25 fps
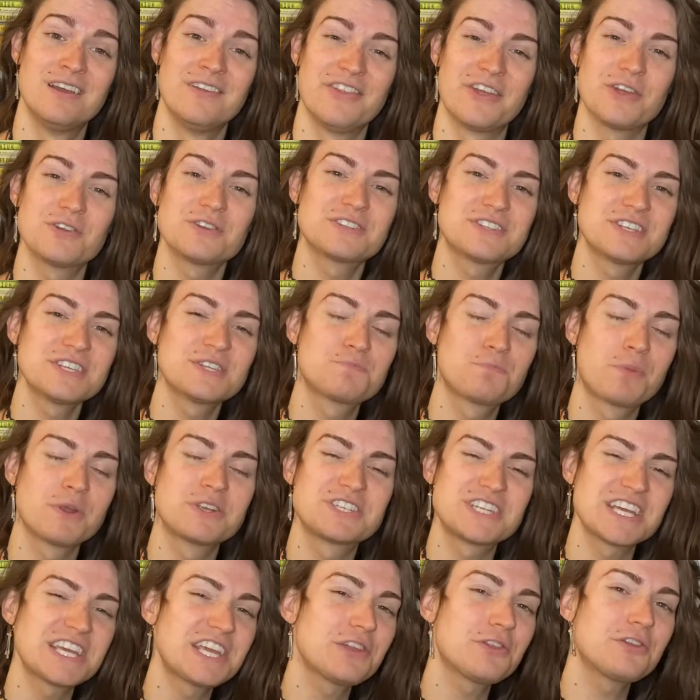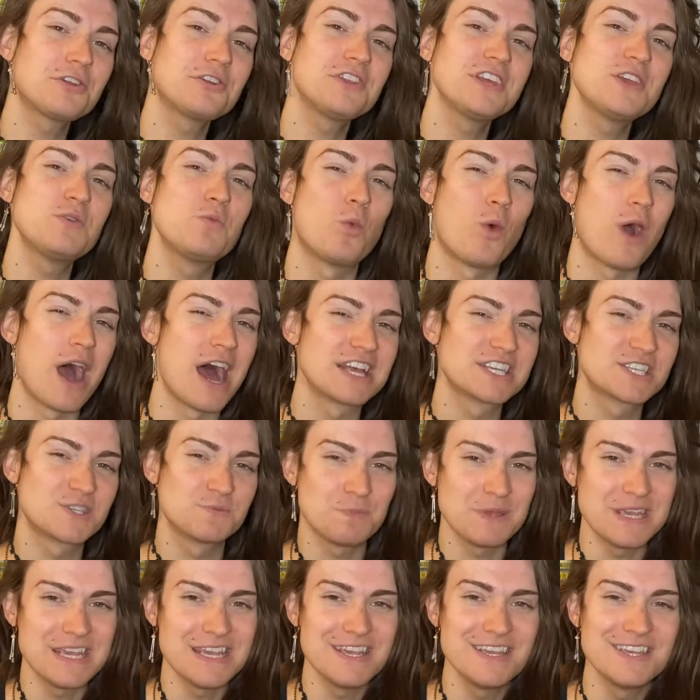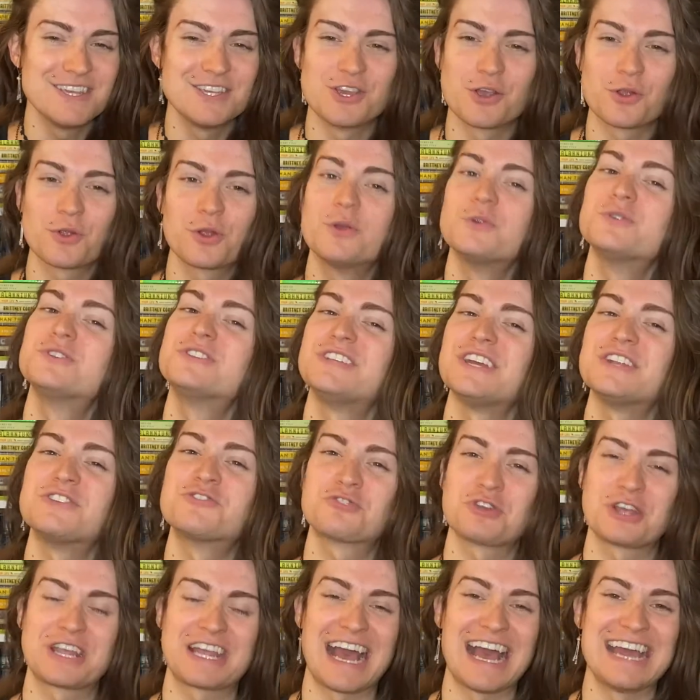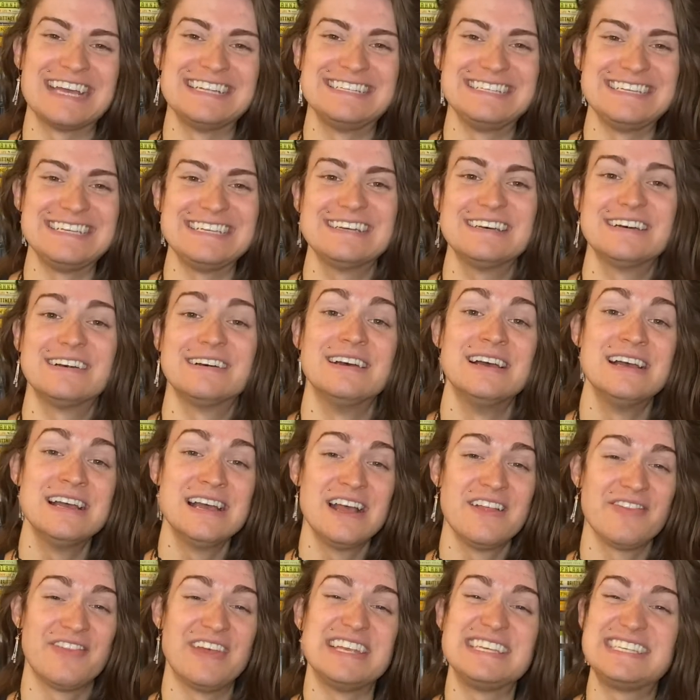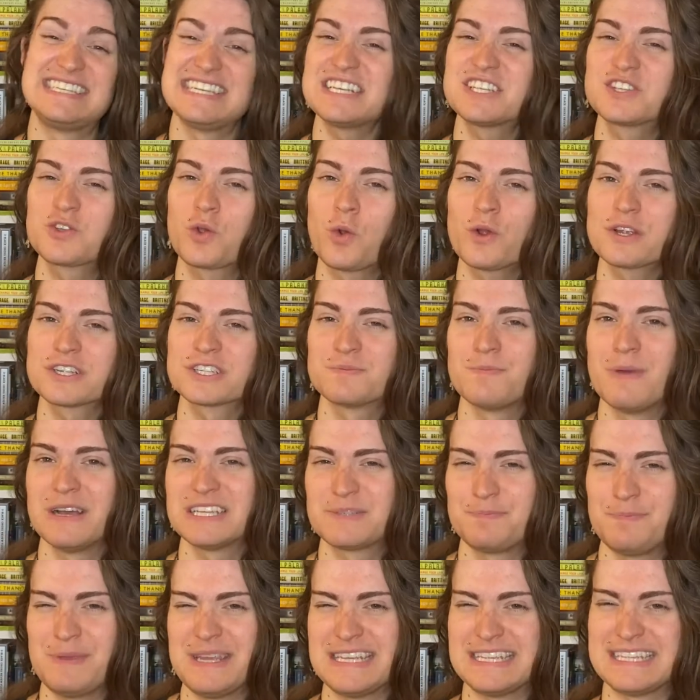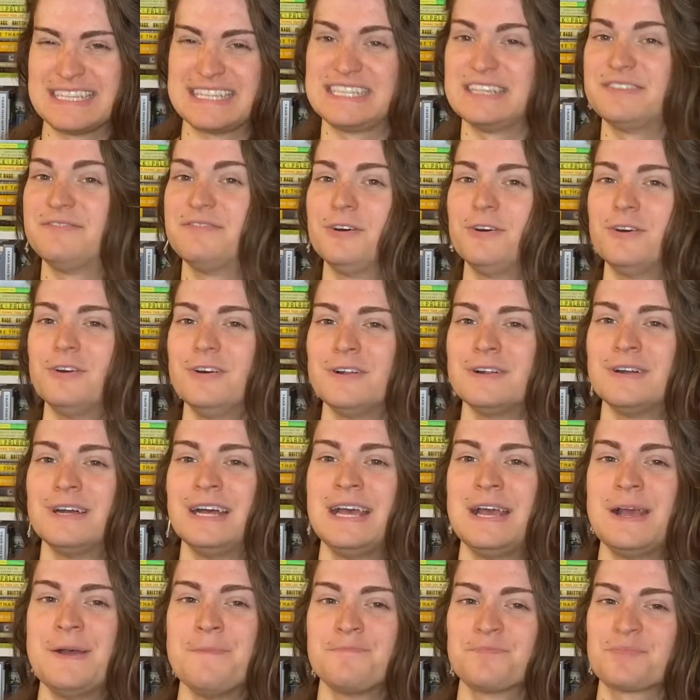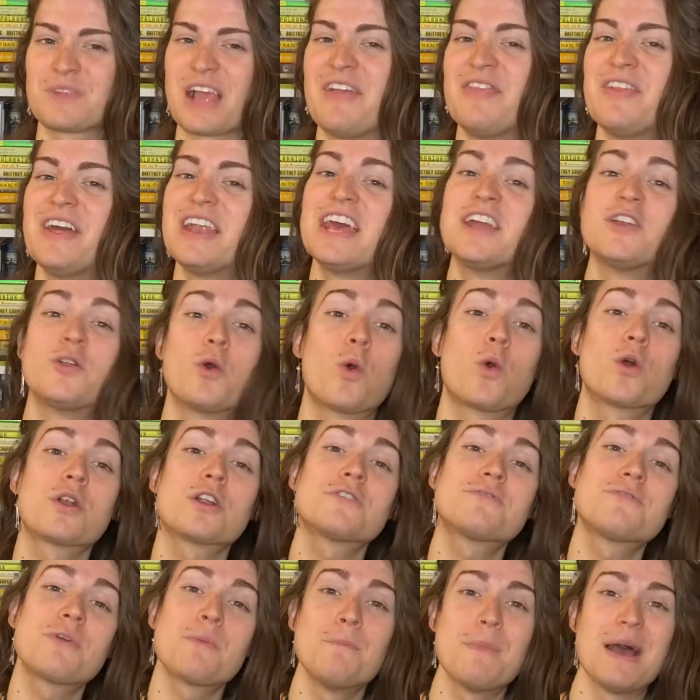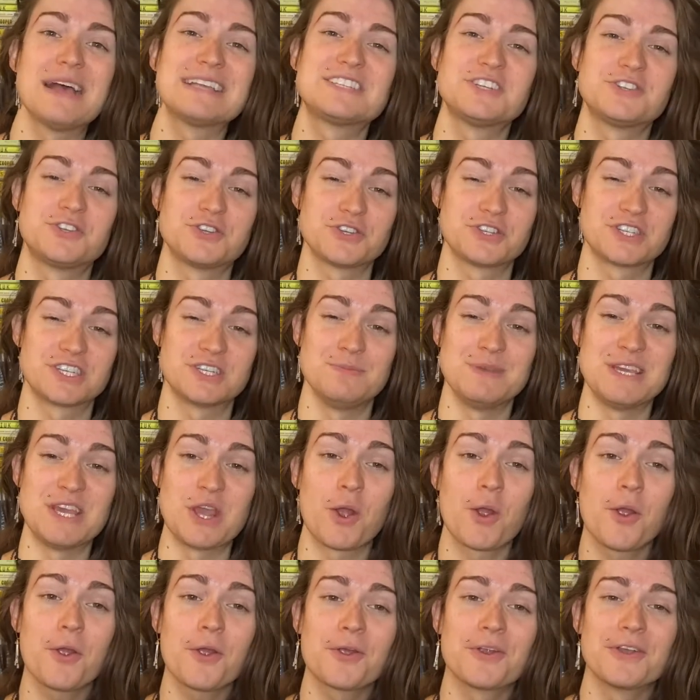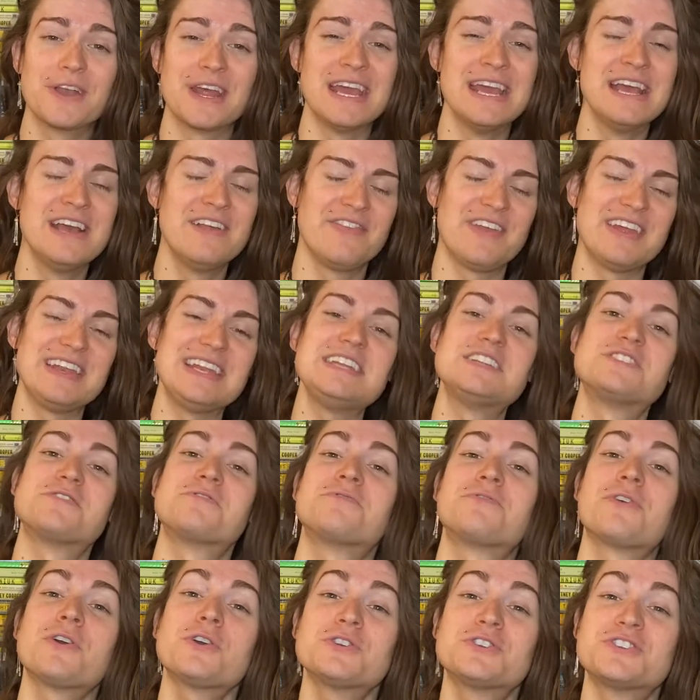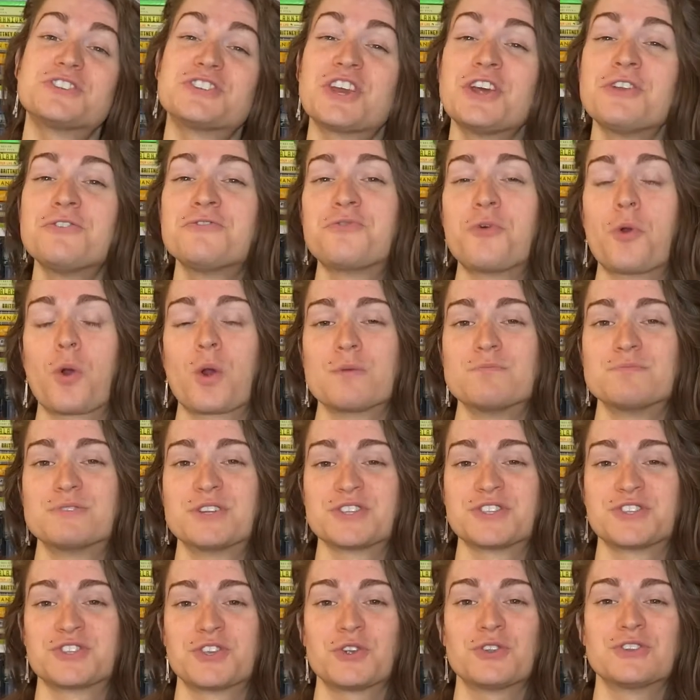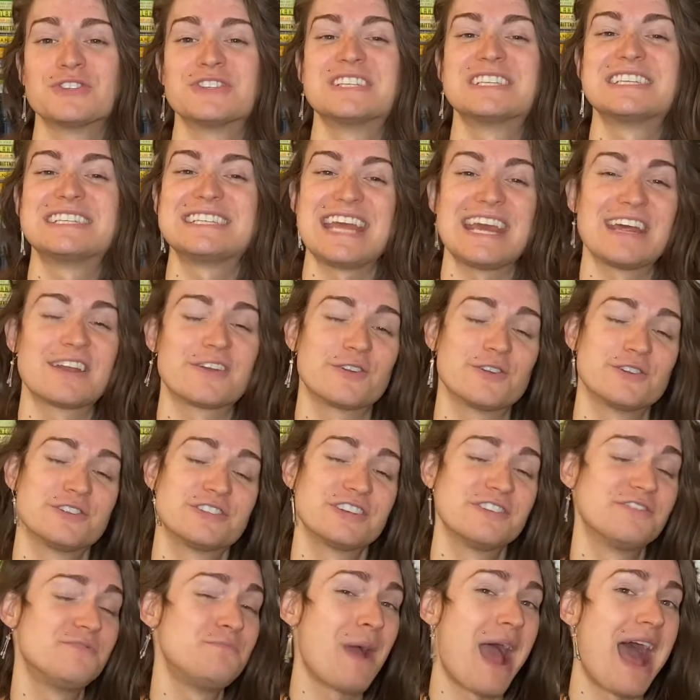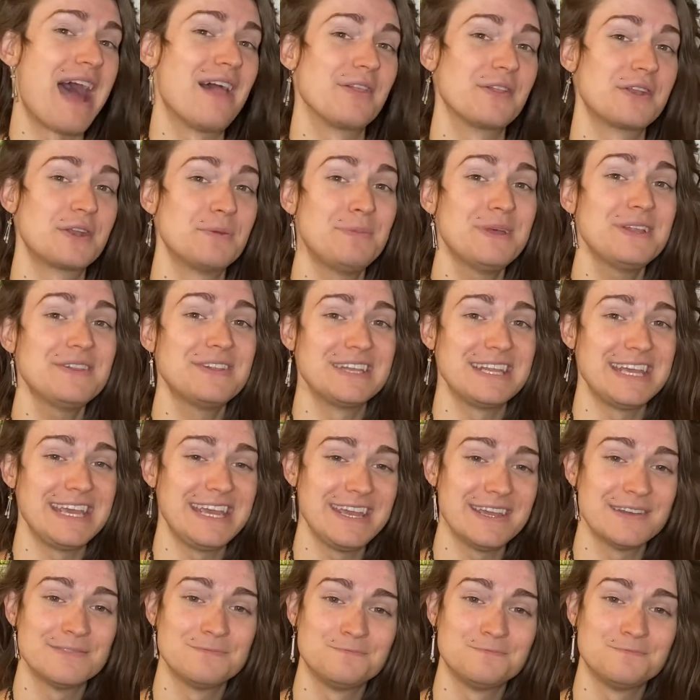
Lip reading: There's this particularly waspy, Eurocentric idea that discourse must be civil, and that in order for messages to be heard, they need to first conform to certain standards of palatability.